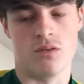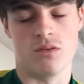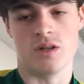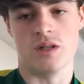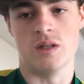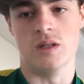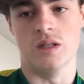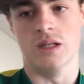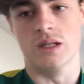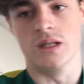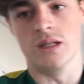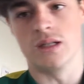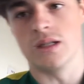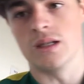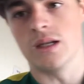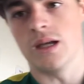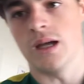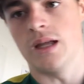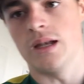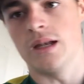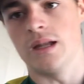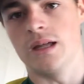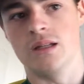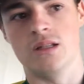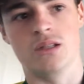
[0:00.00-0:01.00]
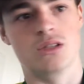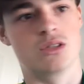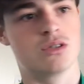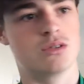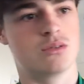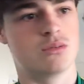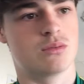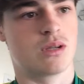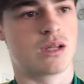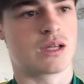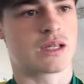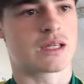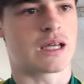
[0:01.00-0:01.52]
a reading, and then
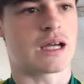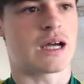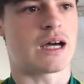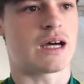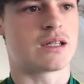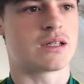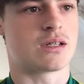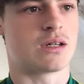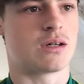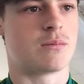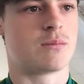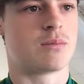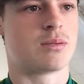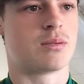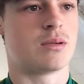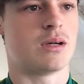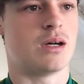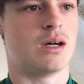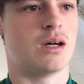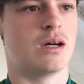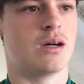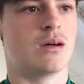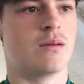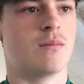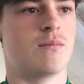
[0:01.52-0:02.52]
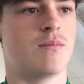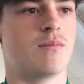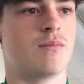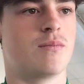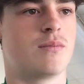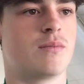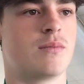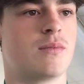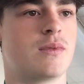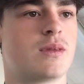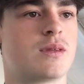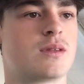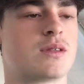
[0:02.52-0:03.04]
you like add up.
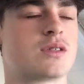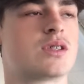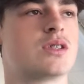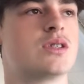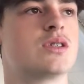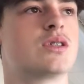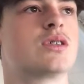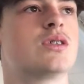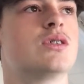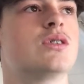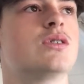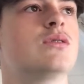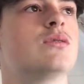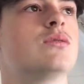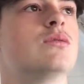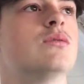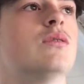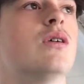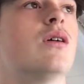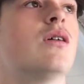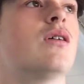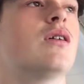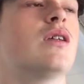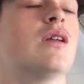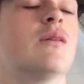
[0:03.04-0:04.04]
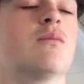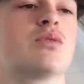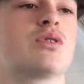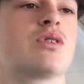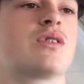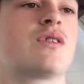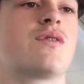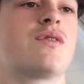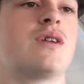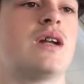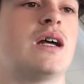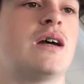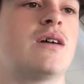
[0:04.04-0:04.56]
So you can do a number
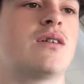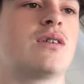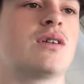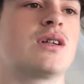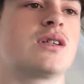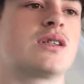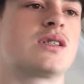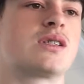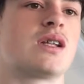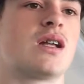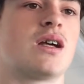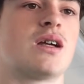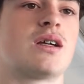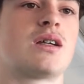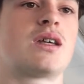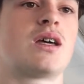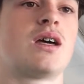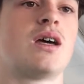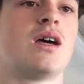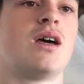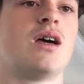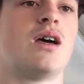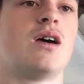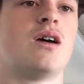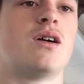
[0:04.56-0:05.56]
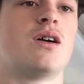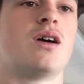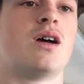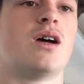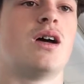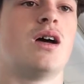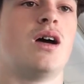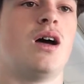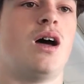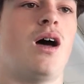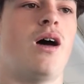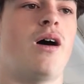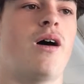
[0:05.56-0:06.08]
of different areas, like
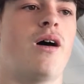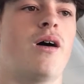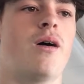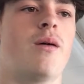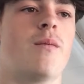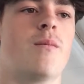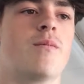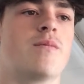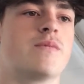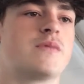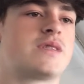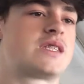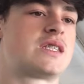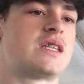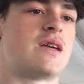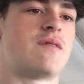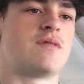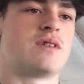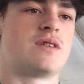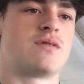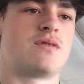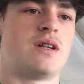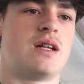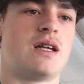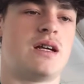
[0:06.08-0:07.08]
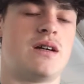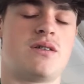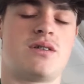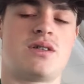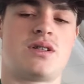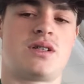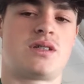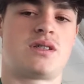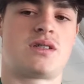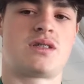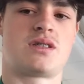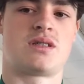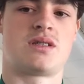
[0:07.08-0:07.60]
7 different
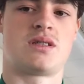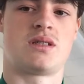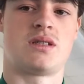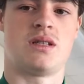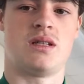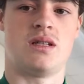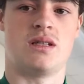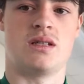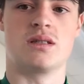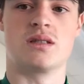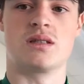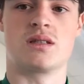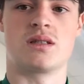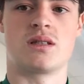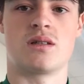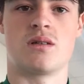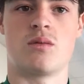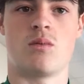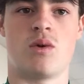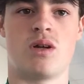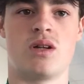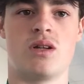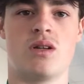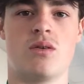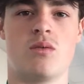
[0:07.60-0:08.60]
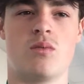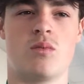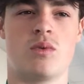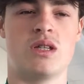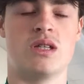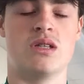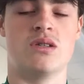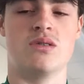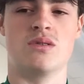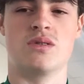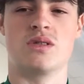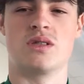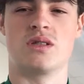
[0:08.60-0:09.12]
areas is one that we
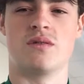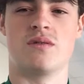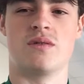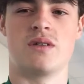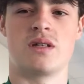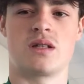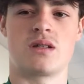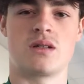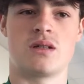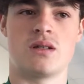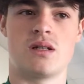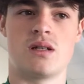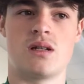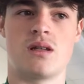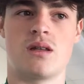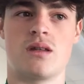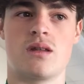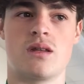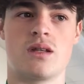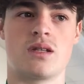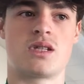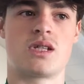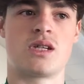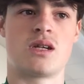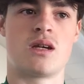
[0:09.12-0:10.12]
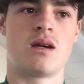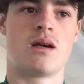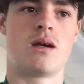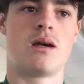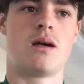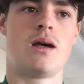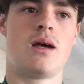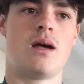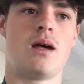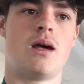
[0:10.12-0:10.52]
used, I think, earlier this year.